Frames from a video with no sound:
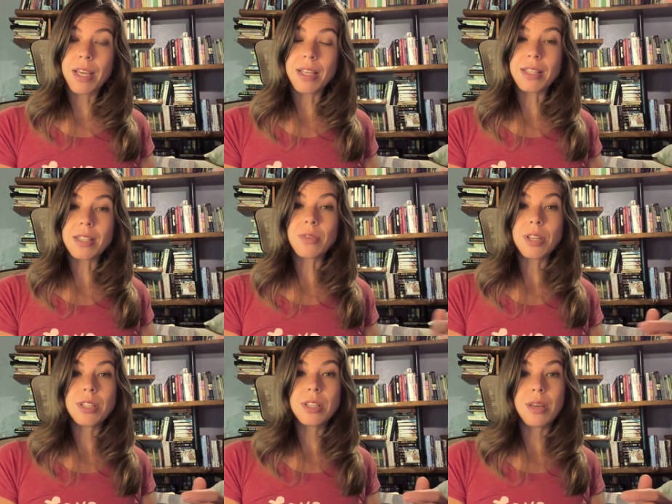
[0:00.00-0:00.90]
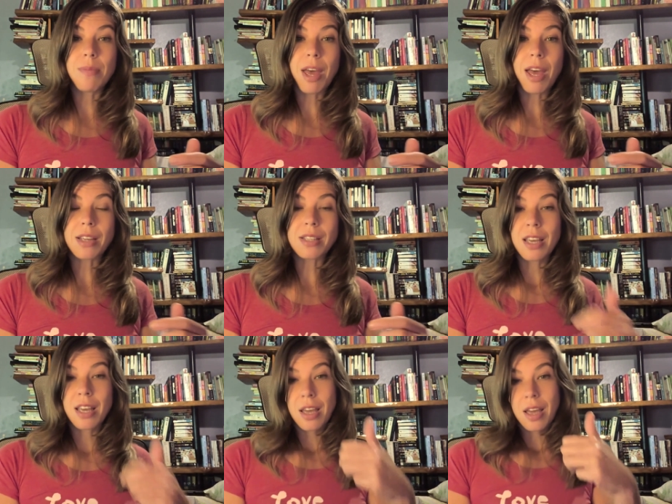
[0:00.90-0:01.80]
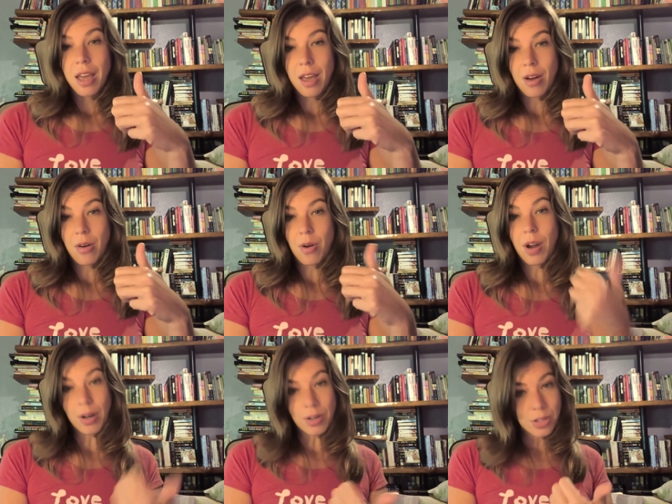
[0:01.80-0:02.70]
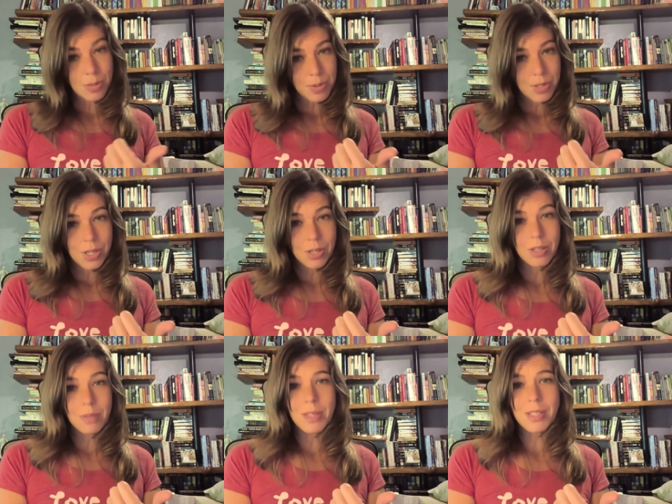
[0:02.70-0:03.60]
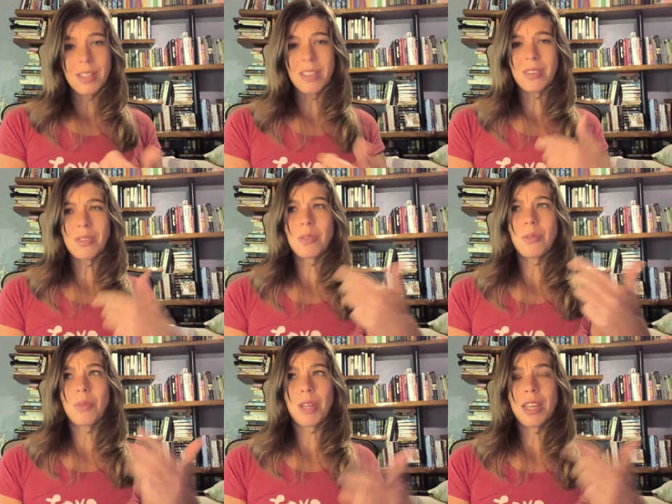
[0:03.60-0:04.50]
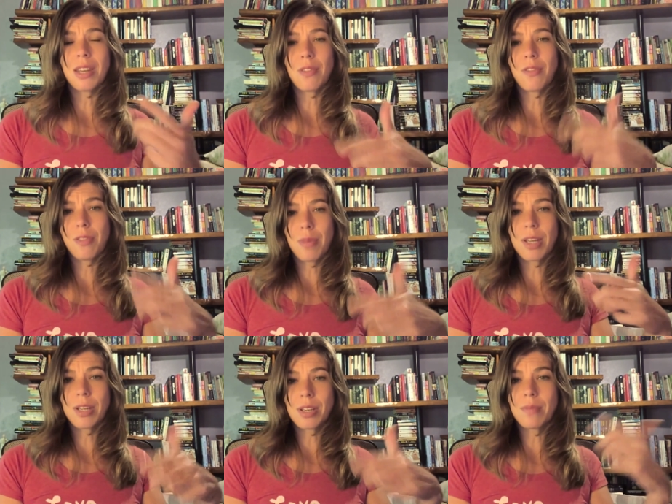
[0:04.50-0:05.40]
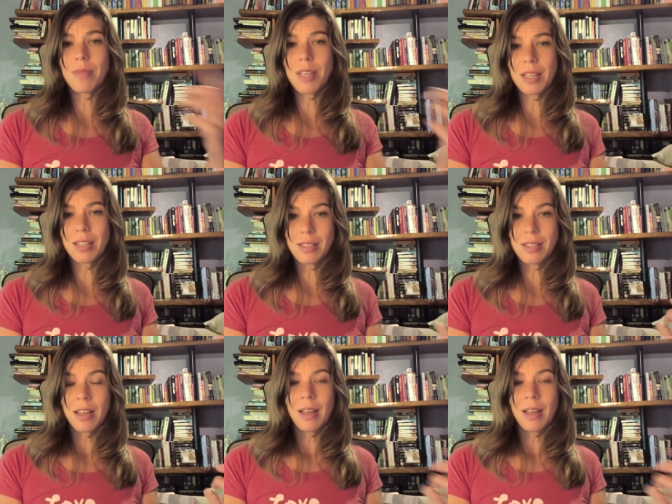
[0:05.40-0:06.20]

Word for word: because it's going to impact how hard you're pushing on the muscle and also what that information means.